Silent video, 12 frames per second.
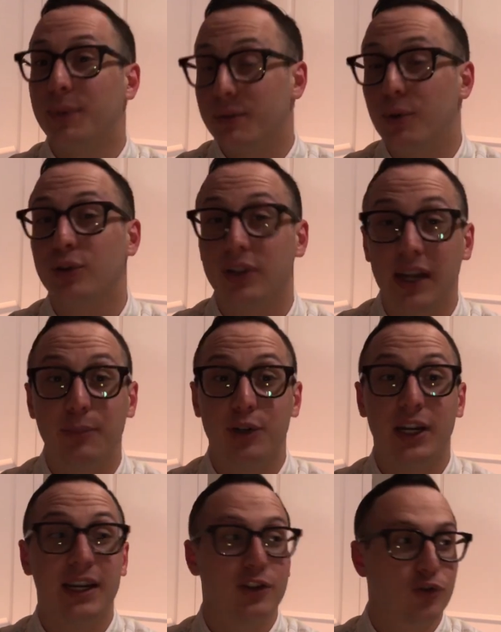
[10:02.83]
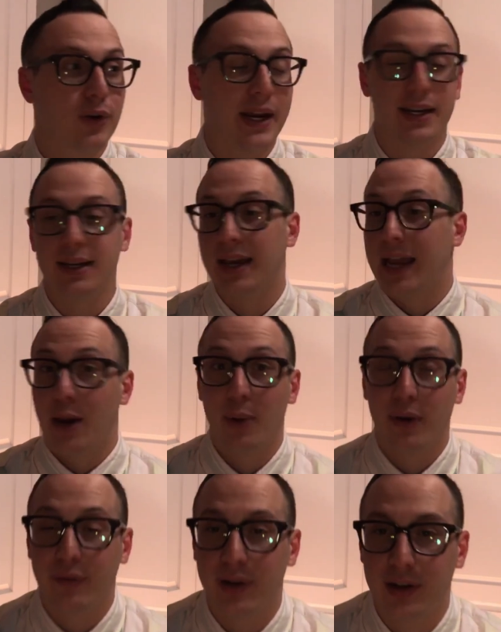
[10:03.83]
but most of the time she is straight,
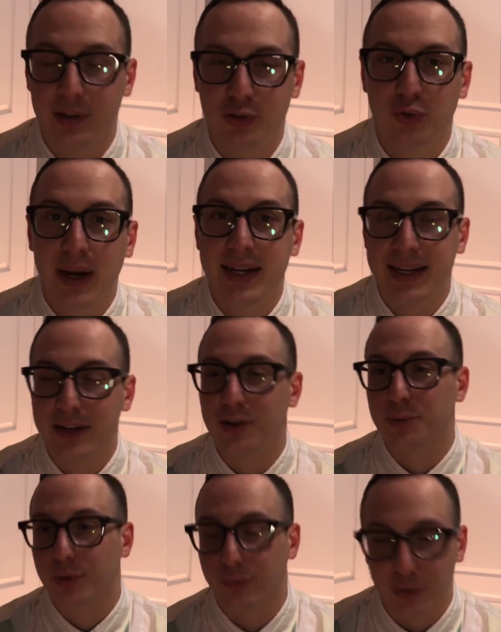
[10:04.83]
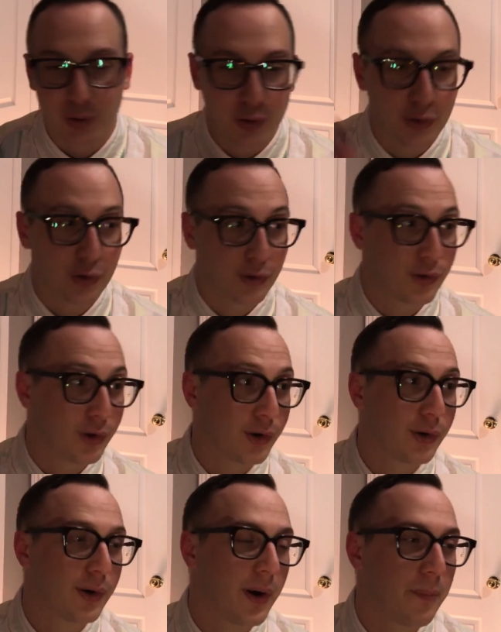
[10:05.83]
however, uh, straight in terms of the, her,
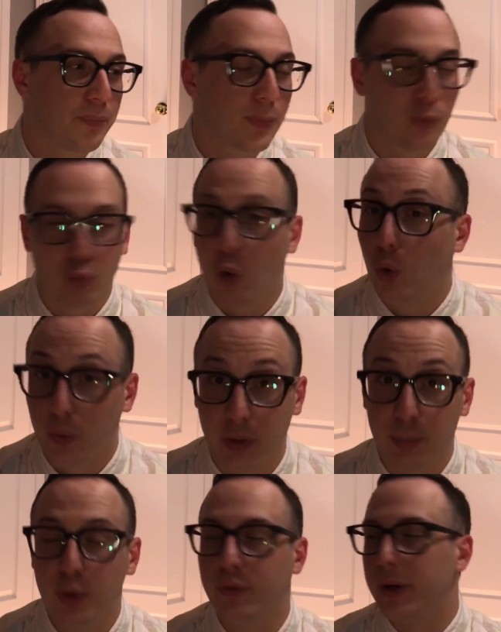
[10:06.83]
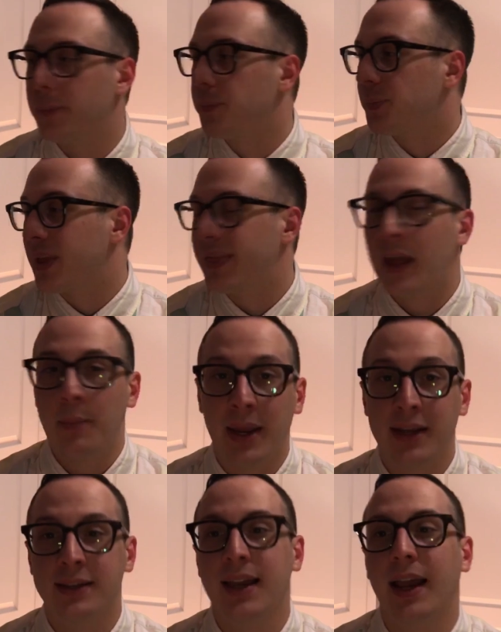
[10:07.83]
her um, role in the movie. That
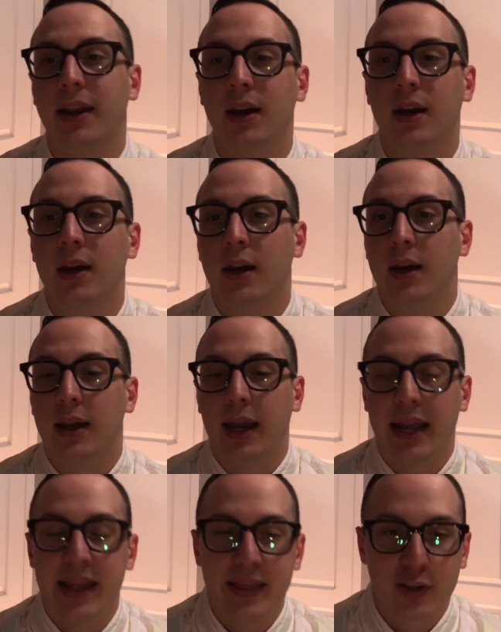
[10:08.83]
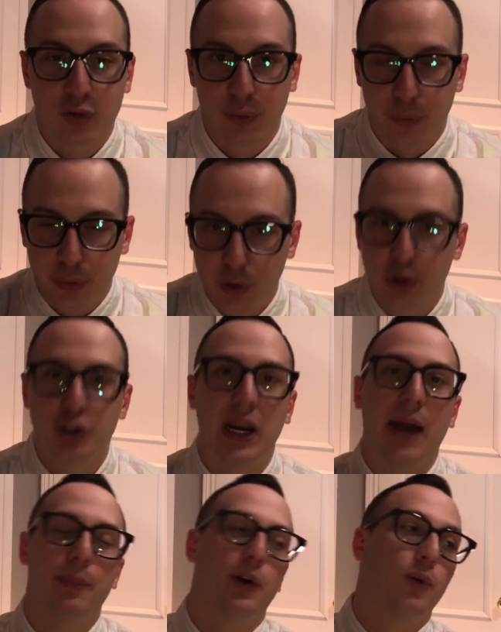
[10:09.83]
being said, in this sort of third
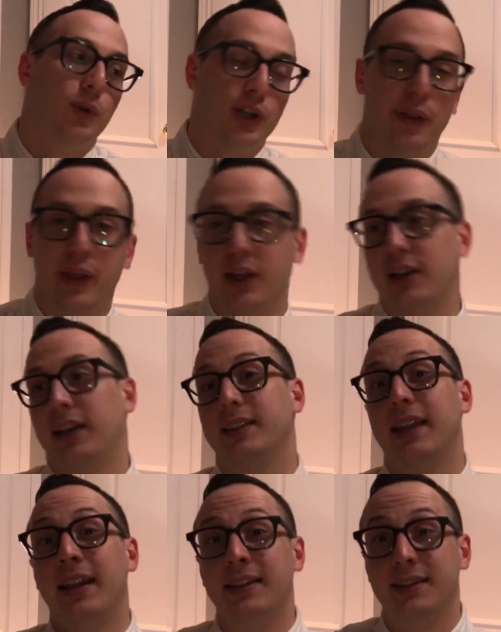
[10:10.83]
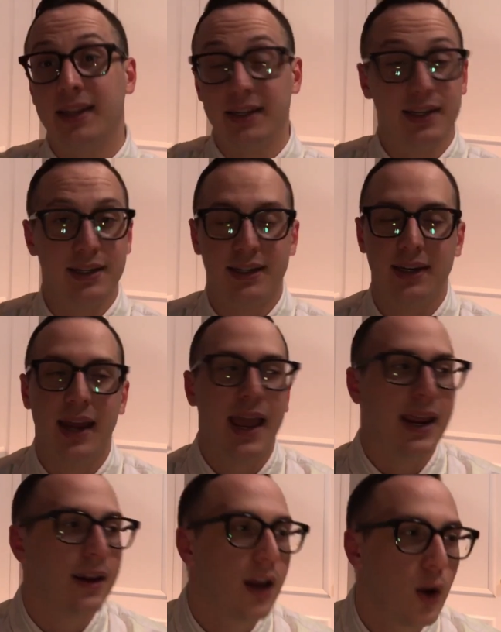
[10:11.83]
chapter, which I think extends into
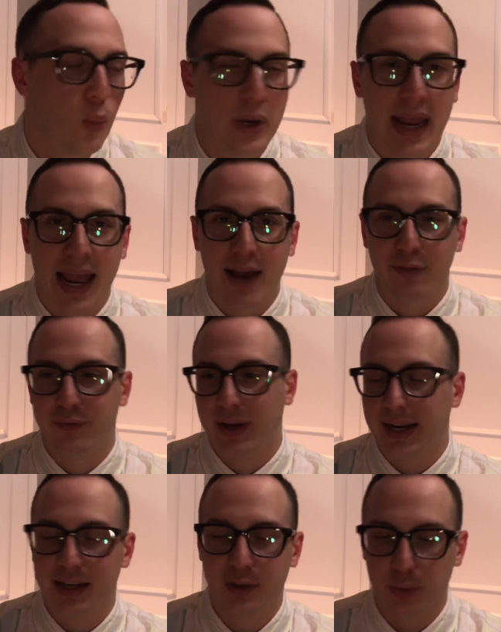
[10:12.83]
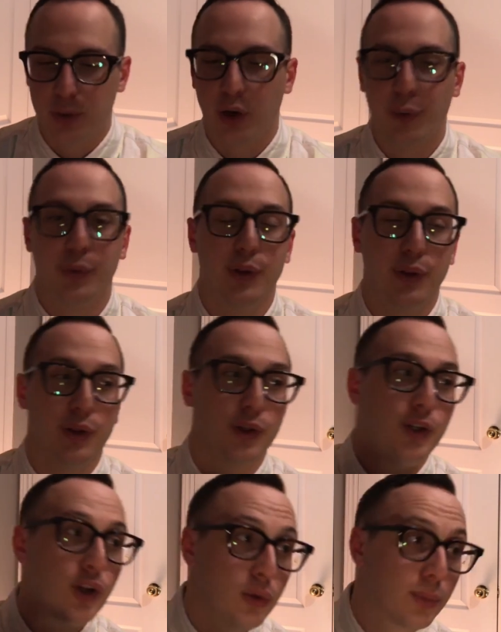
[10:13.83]
today, we have, I guess you would call it the, the
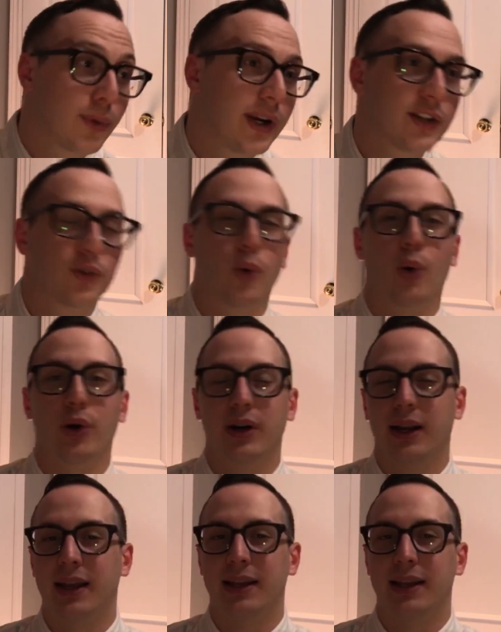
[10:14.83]
humorous or